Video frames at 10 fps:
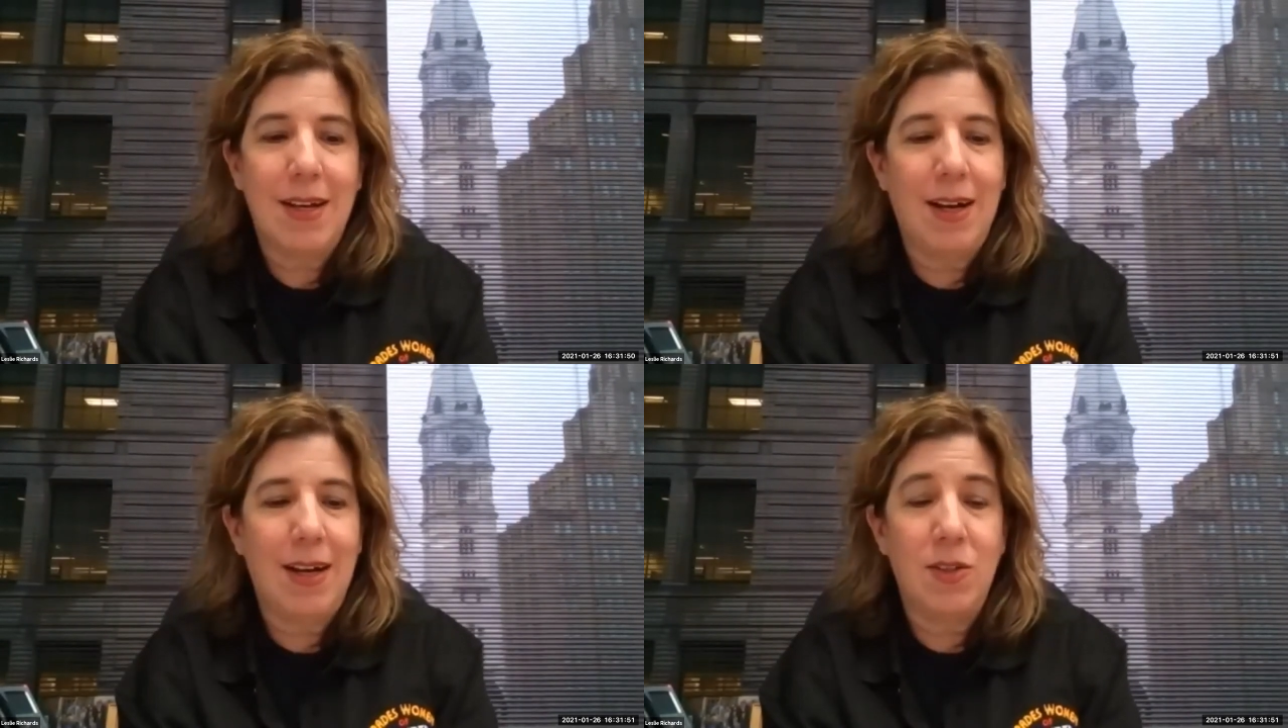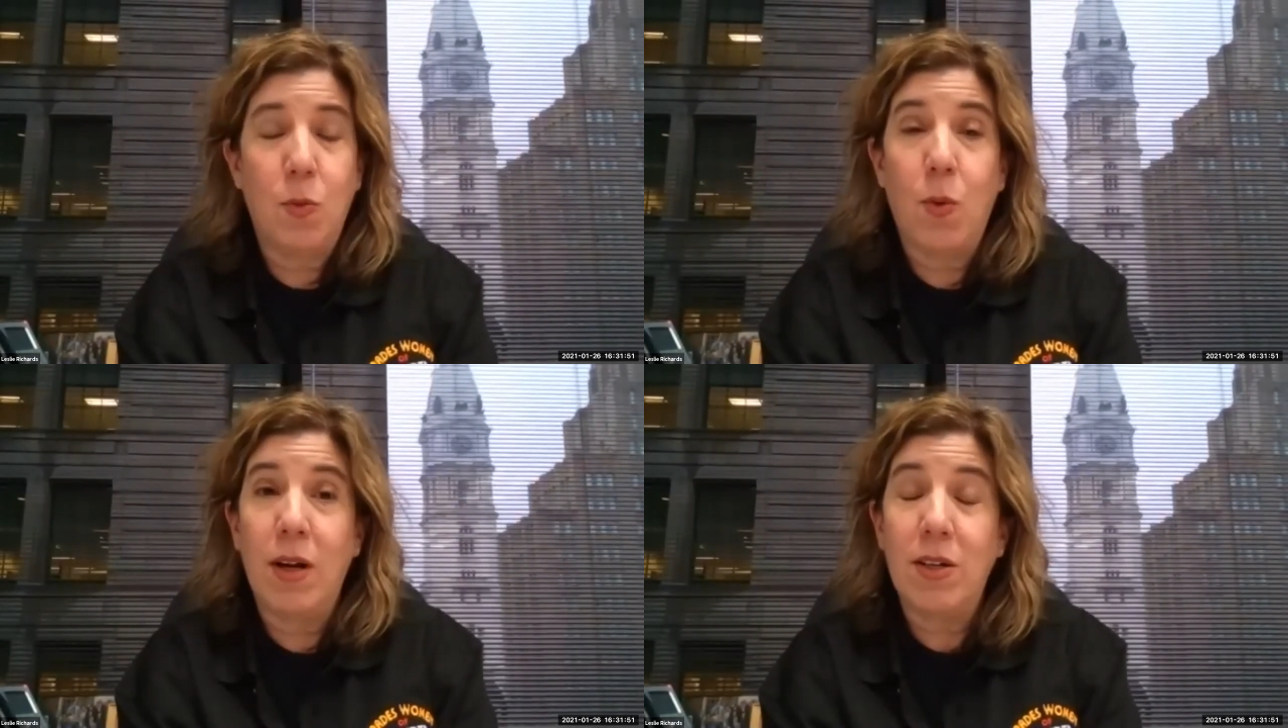
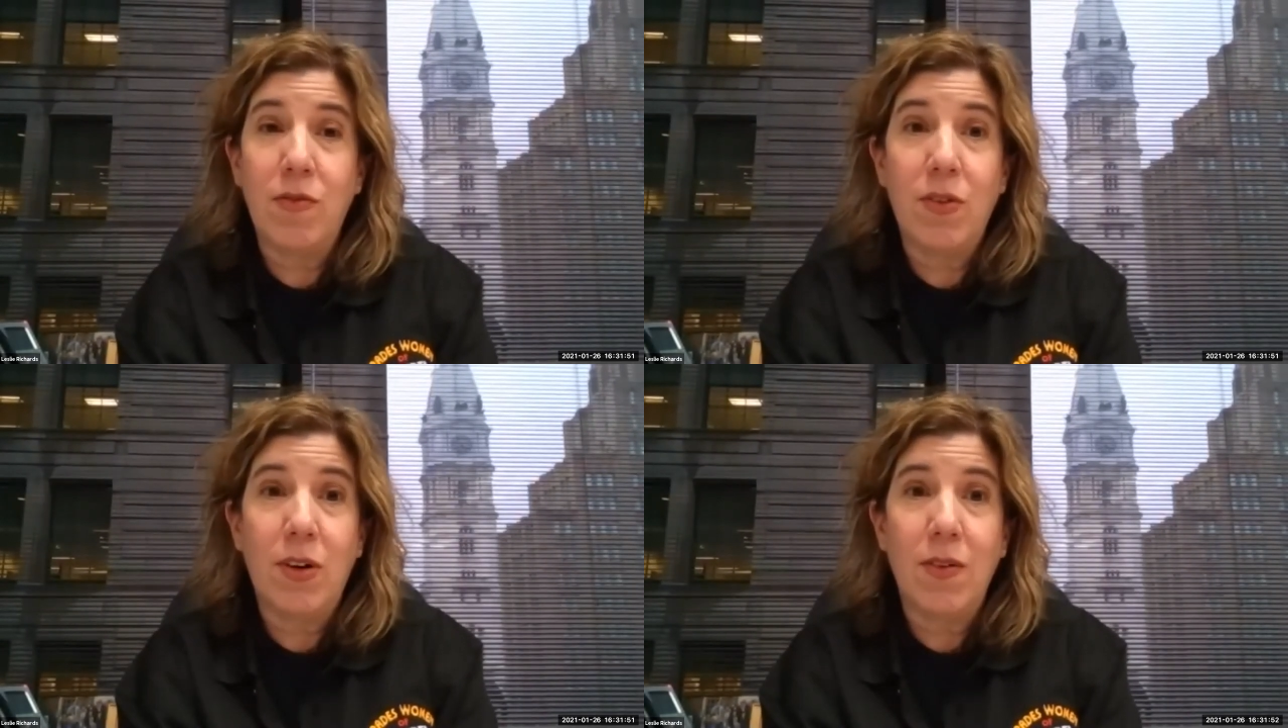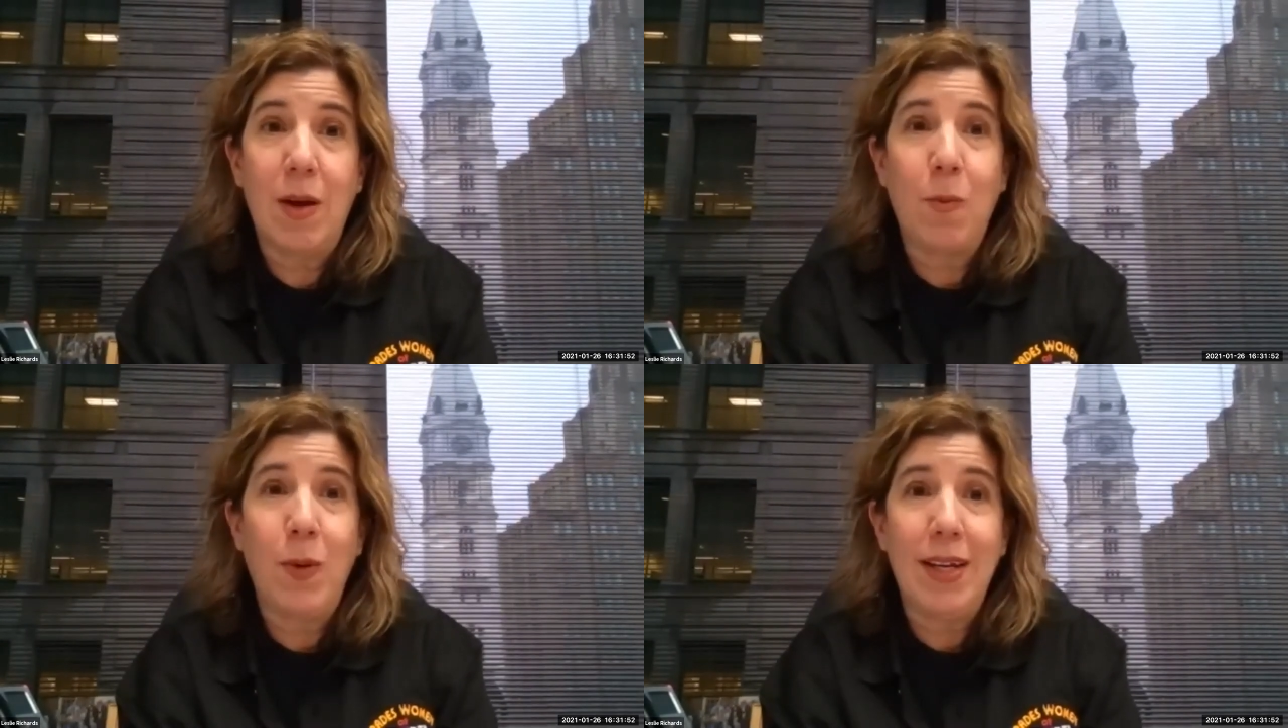It's wonderful
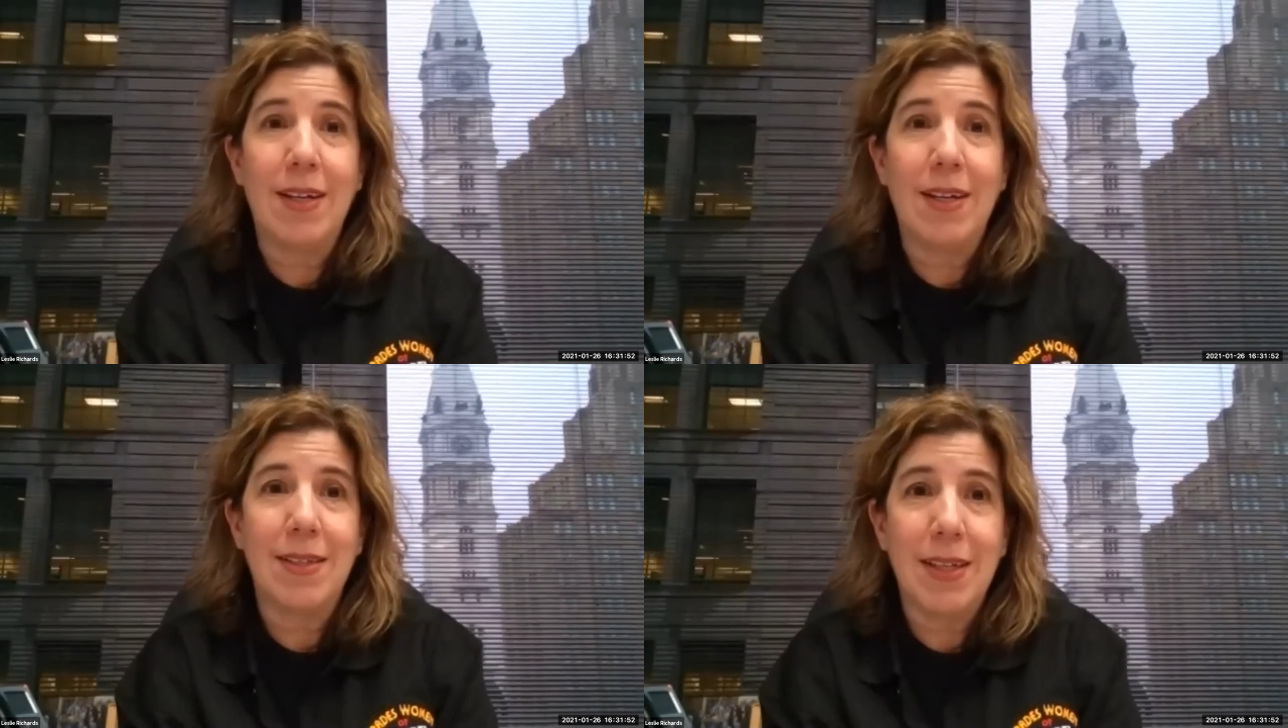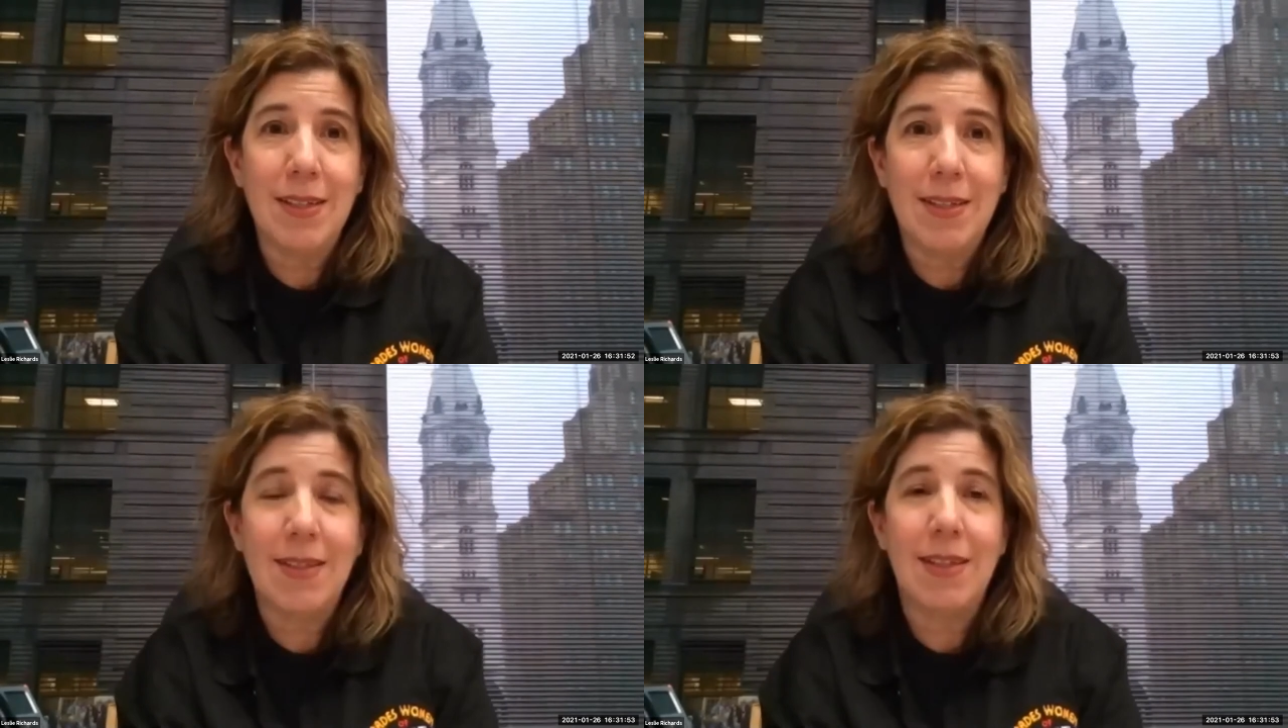that WINC
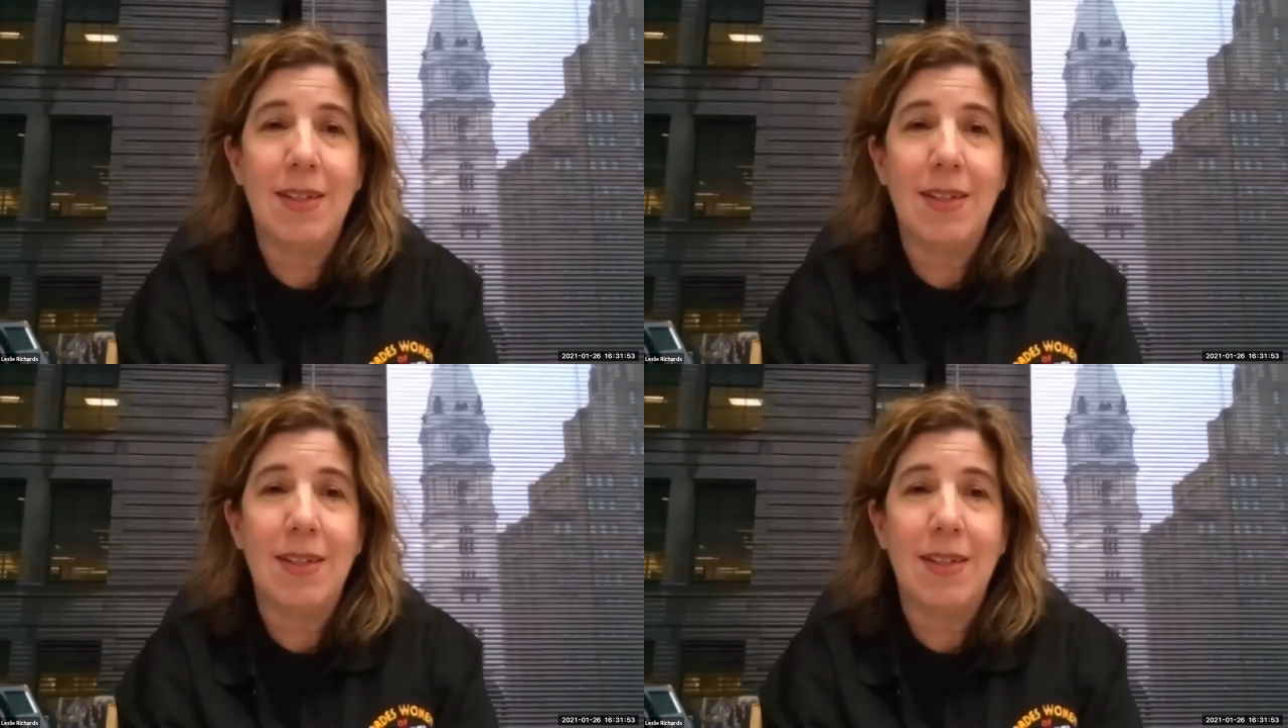exists.